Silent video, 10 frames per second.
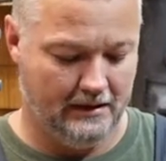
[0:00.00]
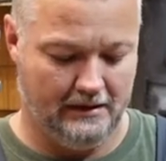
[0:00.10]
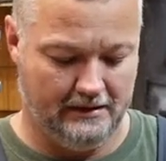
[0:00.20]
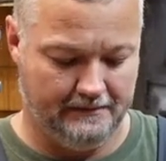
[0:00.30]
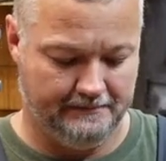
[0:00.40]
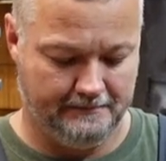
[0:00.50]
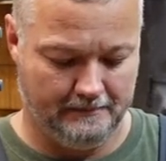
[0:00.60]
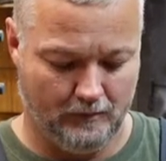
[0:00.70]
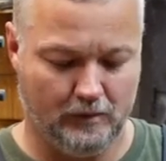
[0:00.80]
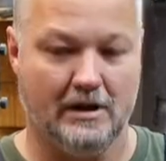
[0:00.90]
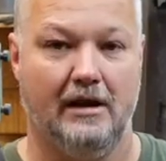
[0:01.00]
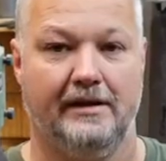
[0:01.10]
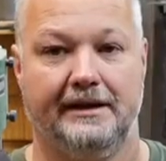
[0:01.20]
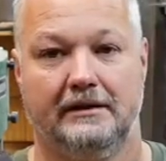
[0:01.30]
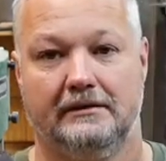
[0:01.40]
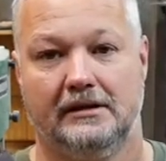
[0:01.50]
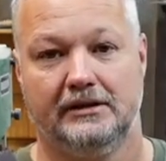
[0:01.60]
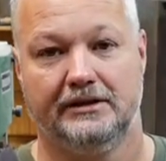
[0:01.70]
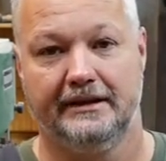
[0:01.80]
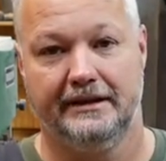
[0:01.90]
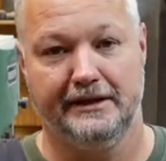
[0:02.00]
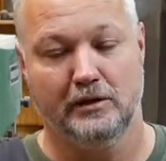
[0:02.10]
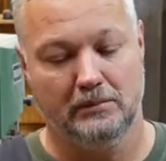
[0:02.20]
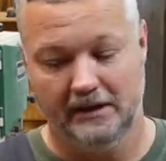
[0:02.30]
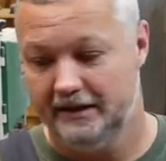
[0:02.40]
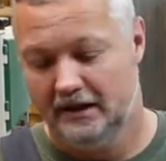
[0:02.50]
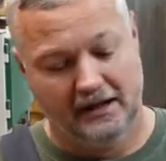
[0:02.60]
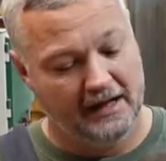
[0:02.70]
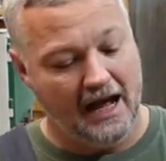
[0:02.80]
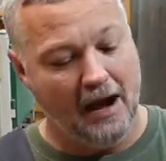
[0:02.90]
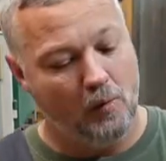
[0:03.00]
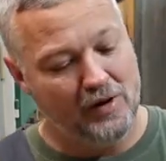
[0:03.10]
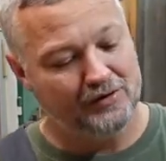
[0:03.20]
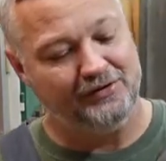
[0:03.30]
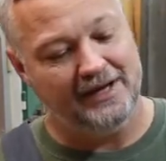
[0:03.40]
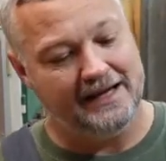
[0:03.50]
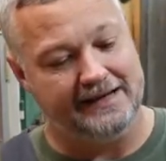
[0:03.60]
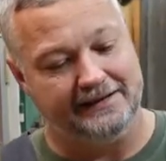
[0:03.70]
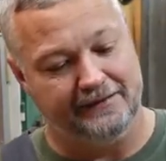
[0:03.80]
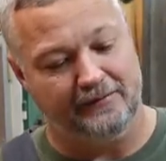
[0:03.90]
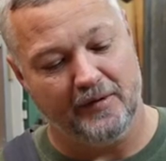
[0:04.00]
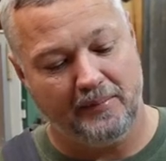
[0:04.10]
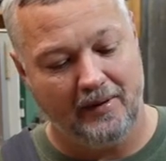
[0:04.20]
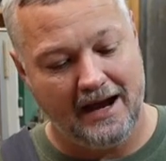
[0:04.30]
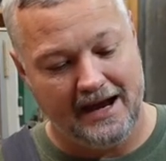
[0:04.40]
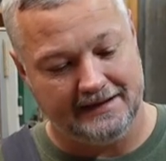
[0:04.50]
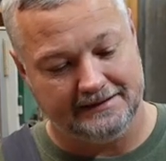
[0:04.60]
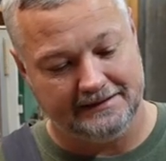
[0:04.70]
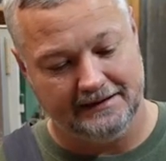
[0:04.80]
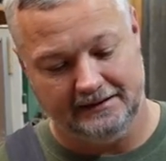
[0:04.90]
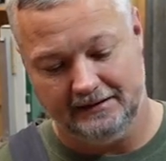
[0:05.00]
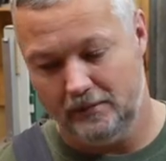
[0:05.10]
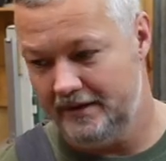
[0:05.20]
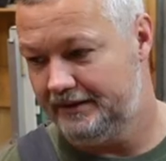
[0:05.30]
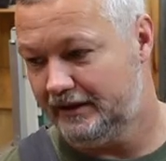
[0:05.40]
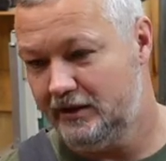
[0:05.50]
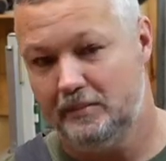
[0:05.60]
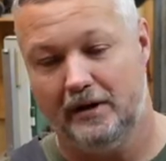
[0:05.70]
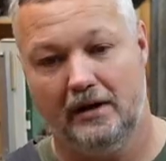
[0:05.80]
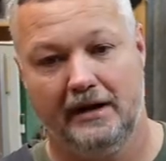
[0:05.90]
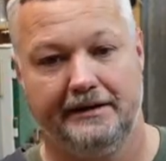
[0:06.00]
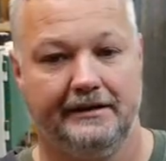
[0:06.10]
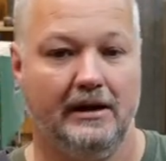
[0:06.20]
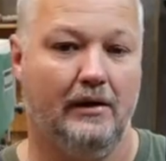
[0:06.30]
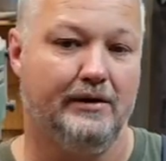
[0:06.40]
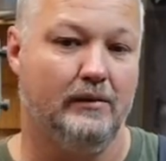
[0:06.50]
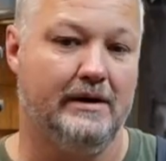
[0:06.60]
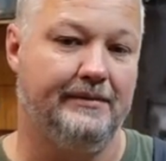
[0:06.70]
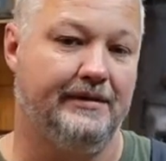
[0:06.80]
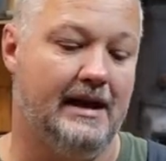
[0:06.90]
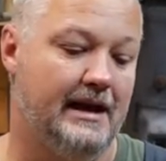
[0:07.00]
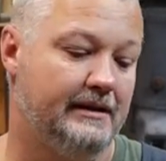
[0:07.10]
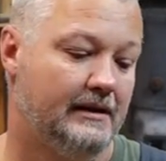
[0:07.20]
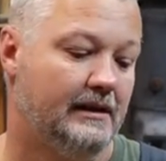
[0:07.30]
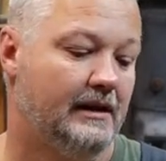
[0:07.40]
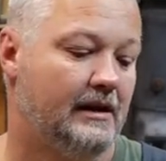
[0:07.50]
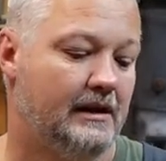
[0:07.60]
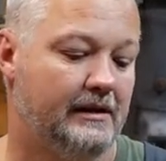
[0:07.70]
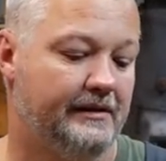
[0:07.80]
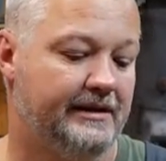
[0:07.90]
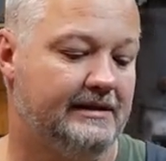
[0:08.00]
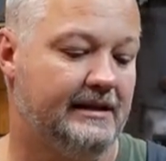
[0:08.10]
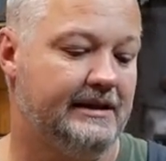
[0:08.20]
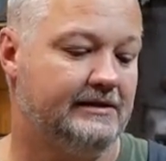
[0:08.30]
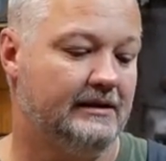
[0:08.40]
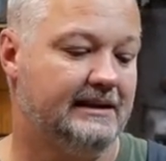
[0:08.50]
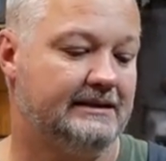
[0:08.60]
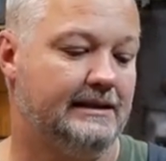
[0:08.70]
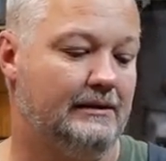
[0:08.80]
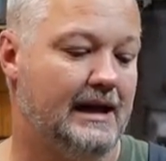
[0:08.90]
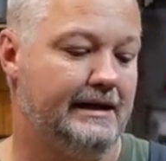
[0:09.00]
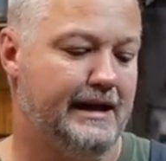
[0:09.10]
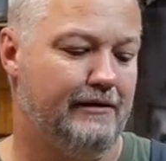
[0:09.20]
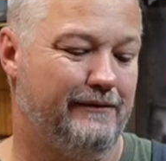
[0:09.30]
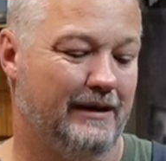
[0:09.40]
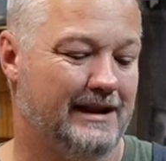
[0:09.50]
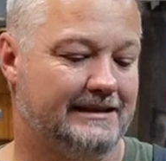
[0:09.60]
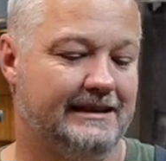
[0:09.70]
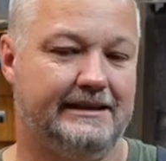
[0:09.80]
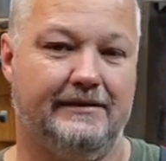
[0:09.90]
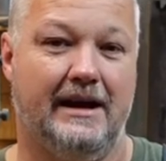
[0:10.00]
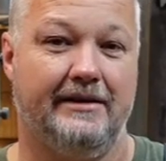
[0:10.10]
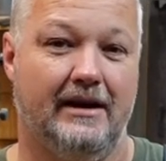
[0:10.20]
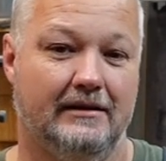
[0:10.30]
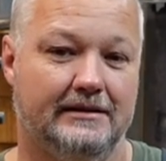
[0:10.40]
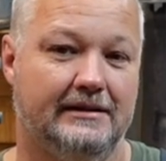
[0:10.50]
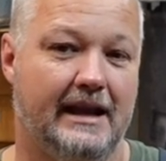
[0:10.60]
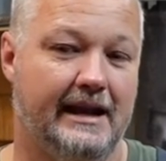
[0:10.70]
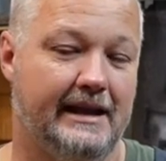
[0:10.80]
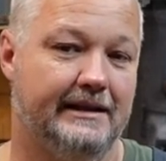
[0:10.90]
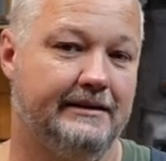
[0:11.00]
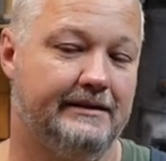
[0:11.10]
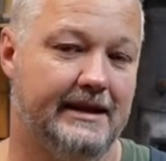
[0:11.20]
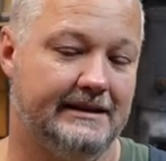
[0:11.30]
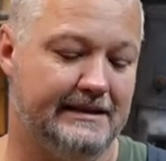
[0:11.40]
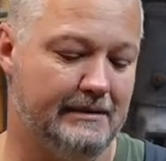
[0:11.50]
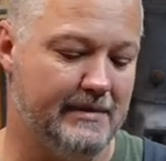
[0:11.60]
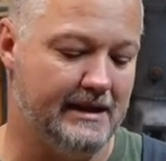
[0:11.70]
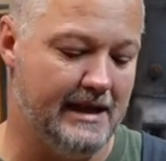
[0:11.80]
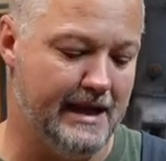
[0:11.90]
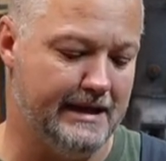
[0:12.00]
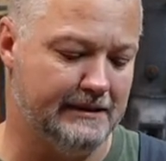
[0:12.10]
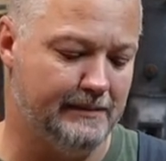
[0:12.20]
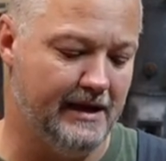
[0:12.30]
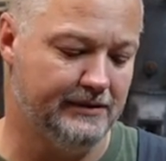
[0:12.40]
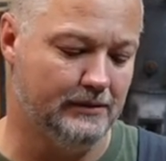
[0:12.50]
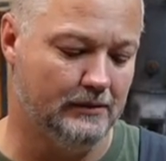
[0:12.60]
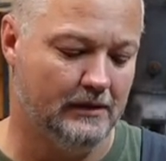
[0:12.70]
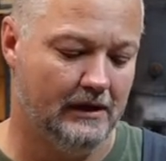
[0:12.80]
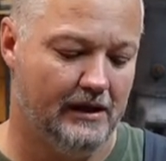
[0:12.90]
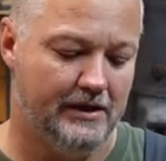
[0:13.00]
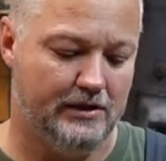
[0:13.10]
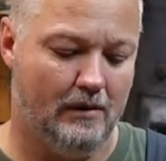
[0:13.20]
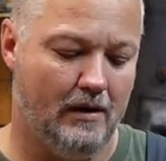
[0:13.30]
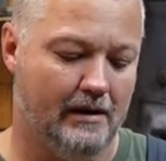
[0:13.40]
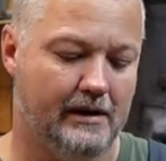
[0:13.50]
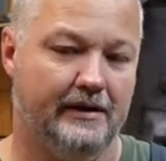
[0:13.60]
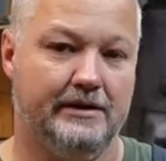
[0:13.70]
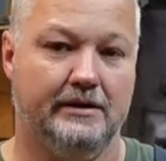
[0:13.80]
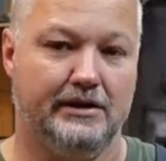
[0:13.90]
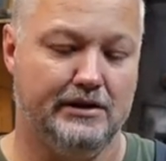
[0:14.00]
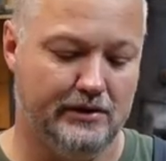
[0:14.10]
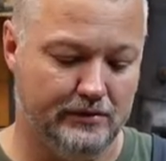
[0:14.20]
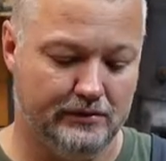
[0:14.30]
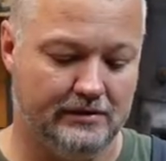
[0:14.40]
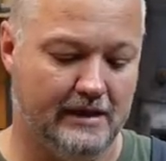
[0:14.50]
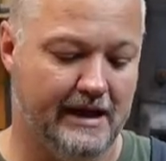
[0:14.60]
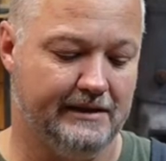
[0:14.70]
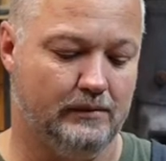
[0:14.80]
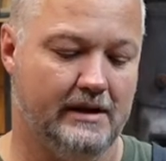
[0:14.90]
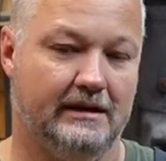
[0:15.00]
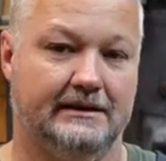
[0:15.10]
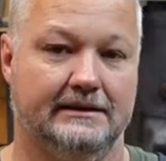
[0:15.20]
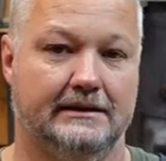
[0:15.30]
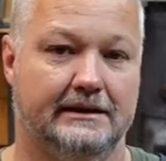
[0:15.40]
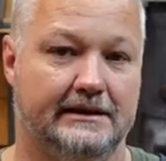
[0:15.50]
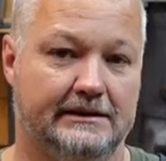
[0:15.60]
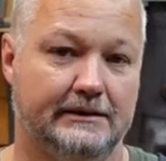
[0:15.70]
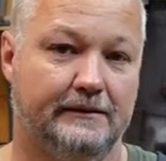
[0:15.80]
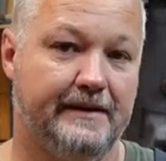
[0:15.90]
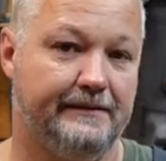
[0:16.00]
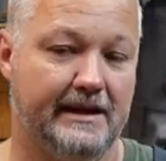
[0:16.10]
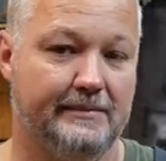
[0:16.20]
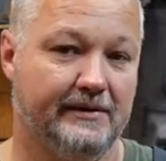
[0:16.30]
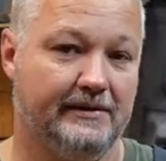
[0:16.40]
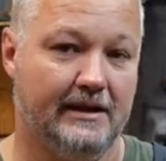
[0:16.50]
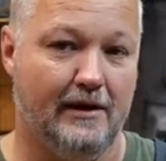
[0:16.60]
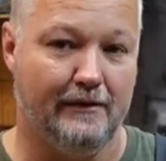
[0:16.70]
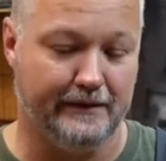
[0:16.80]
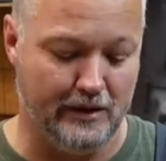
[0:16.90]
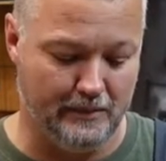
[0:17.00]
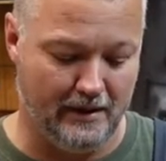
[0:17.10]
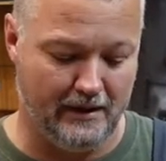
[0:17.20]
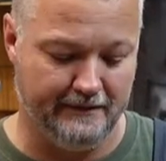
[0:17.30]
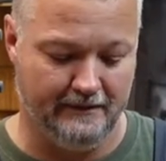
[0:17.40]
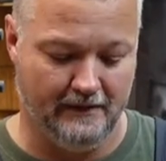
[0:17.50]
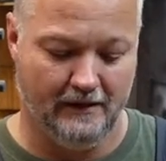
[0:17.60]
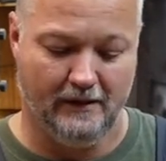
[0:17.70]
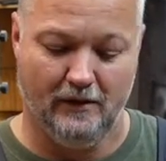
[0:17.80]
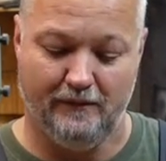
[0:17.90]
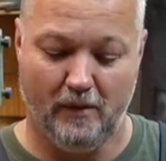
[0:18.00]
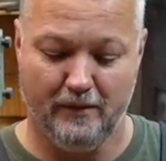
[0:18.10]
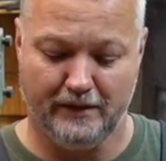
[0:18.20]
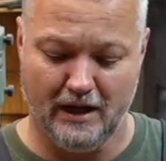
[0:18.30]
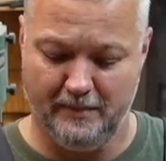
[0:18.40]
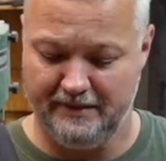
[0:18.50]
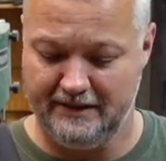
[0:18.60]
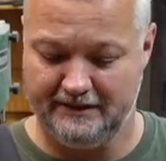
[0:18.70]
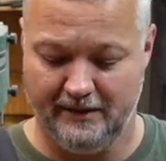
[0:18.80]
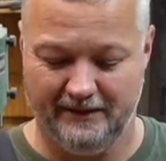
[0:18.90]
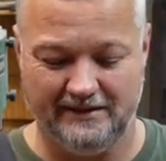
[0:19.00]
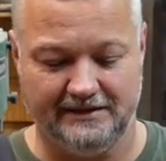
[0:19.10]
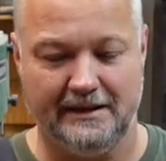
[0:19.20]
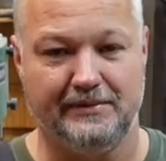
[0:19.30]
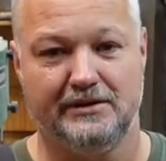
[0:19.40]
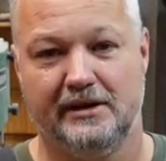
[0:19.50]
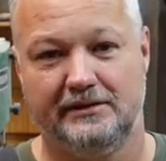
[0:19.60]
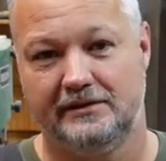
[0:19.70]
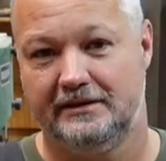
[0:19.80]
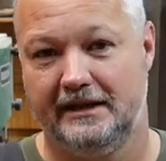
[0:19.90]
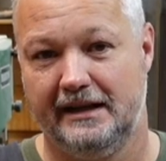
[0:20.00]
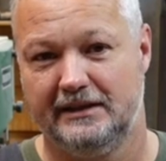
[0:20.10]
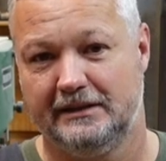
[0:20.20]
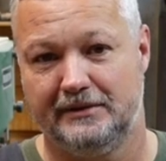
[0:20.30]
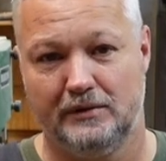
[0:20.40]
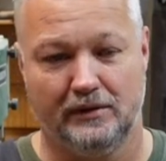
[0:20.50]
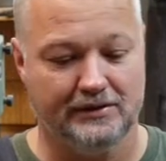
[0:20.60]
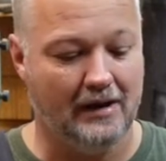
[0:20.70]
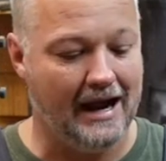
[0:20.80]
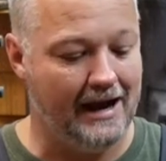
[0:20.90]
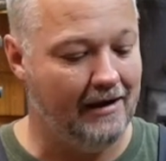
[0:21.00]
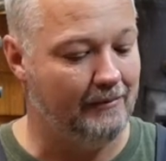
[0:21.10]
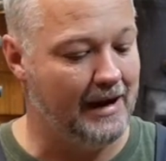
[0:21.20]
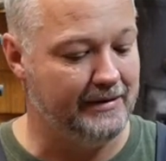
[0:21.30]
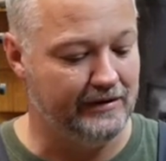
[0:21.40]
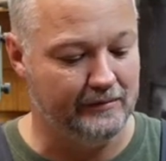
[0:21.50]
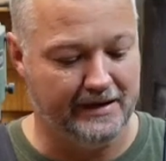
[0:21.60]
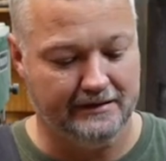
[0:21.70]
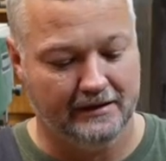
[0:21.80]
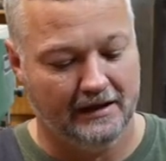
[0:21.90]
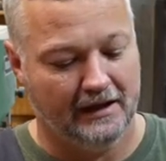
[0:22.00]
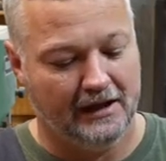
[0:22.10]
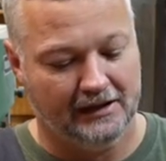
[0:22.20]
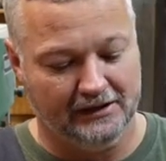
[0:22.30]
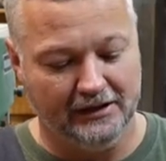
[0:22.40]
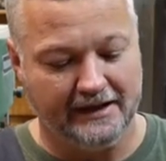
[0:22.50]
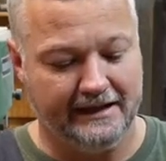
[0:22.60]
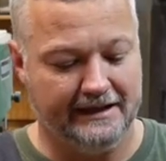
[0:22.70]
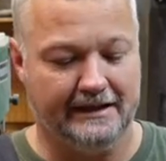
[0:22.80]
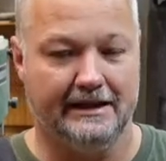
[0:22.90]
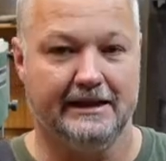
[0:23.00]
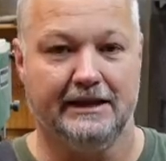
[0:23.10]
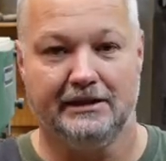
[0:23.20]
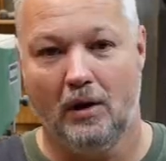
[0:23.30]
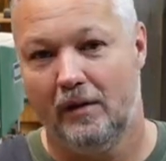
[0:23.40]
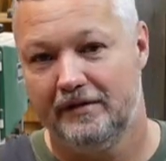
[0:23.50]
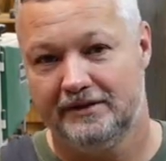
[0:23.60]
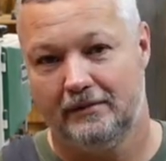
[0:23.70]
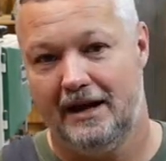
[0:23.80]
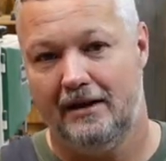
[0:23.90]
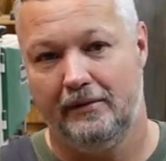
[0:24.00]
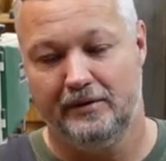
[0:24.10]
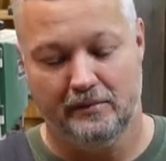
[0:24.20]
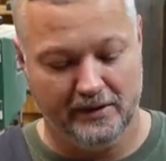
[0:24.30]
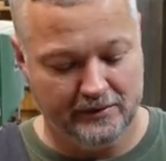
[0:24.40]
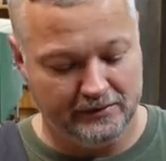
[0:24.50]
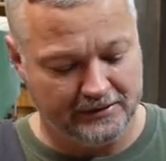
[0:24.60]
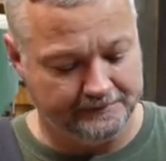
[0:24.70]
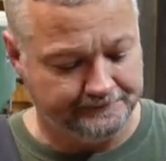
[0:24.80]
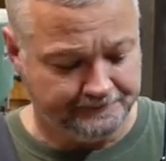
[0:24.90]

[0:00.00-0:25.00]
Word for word: uh, we'll call that a, a good deal. But I will say that for the price, uh, with the coupon on their website, uh, these things are listed right now for like sixty-five dollars. And they sent me a special U R L that you can use, as well as an additional fifteen percent off coupon for the company. So if this is something you're interested in, it's something you want to try out, maybe you've been looking at, at, at going this route with your boots,